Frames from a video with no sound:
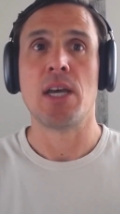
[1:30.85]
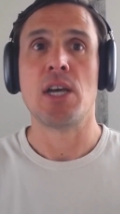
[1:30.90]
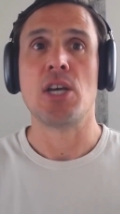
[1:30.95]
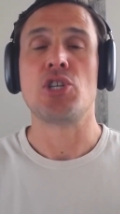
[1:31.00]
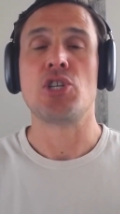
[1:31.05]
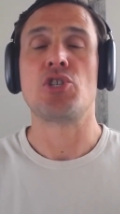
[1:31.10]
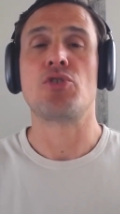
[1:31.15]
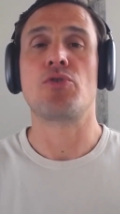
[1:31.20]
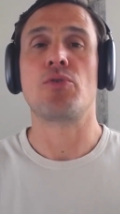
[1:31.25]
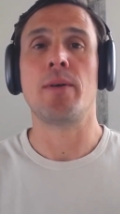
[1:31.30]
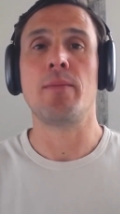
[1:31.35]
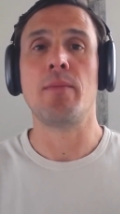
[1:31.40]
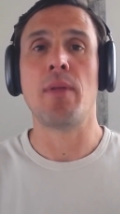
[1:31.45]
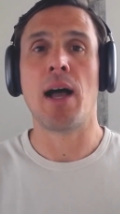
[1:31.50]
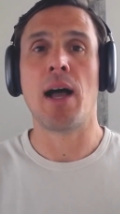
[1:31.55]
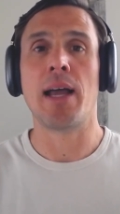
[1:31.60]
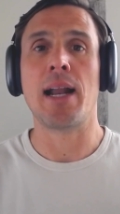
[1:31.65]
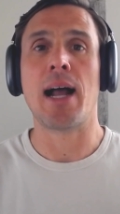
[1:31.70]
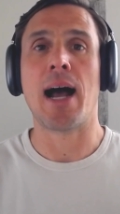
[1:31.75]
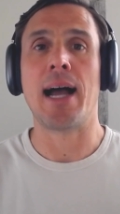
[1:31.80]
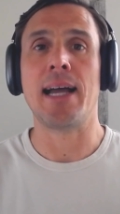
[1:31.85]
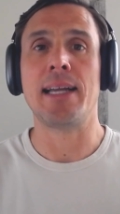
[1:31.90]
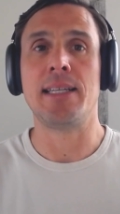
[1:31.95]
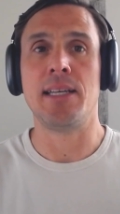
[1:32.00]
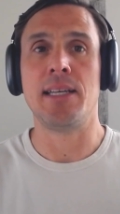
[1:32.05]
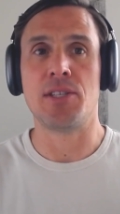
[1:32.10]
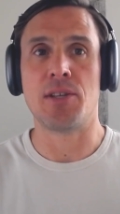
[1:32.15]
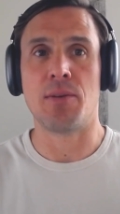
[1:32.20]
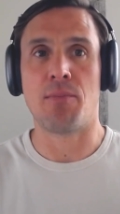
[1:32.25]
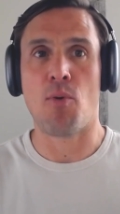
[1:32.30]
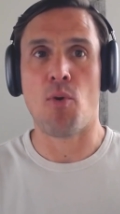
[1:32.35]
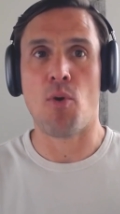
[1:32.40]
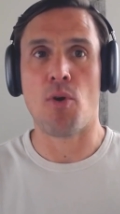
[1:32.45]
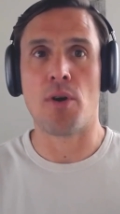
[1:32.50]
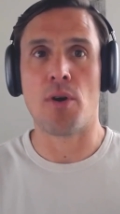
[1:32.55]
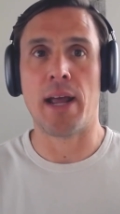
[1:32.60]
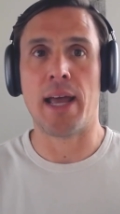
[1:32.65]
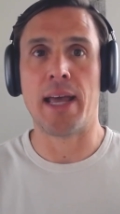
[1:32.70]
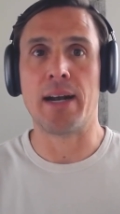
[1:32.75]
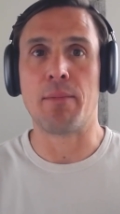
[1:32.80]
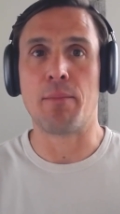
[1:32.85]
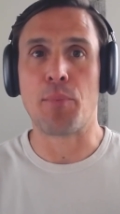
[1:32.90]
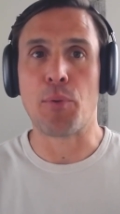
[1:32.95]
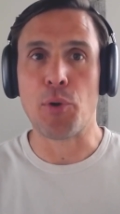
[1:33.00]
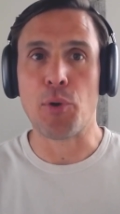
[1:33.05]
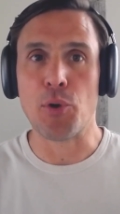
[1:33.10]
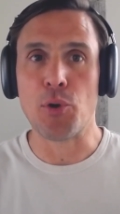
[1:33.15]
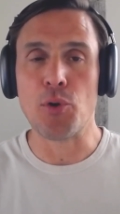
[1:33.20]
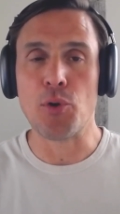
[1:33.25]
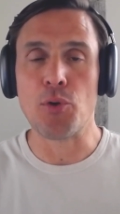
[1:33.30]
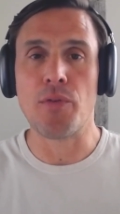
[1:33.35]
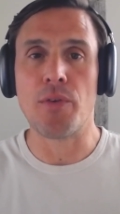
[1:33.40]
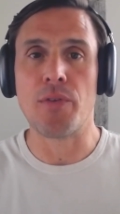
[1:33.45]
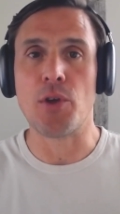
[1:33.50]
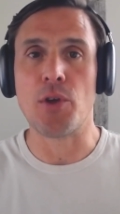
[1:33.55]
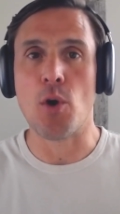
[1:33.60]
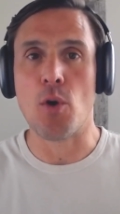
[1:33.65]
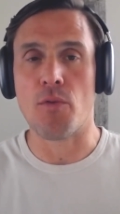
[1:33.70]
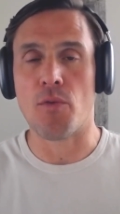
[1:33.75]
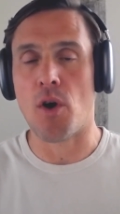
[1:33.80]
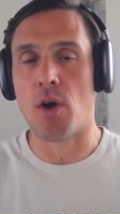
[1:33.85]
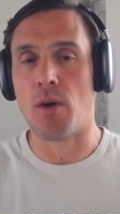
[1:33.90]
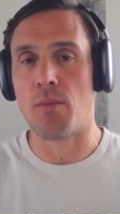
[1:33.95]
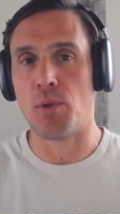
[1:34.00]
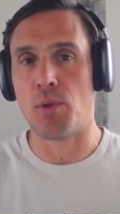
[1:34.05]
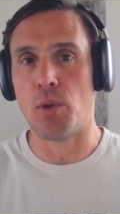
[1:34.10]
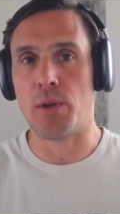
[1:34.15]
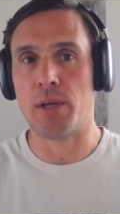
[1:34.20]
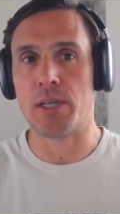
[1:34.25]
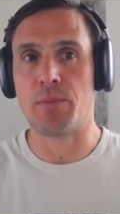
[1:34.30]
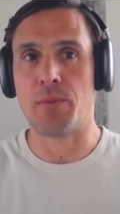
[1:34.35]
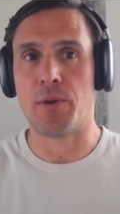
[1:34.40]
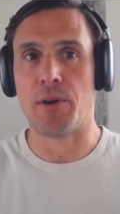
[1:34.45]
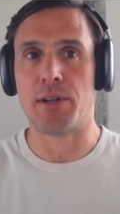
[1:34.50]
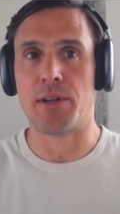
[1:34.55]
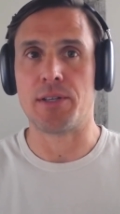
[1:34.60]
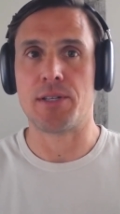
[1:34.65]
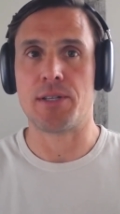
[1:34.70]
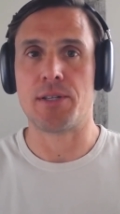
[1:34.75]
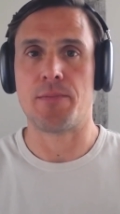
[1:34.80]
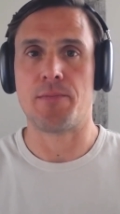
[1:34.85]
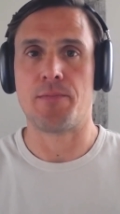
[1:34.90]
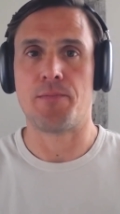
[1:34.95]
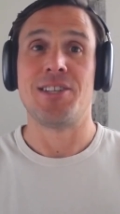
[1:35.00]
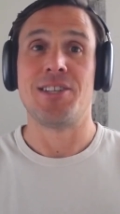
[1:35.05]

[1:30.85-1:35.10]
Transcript: streamline IT support, and improve the overall employee experience.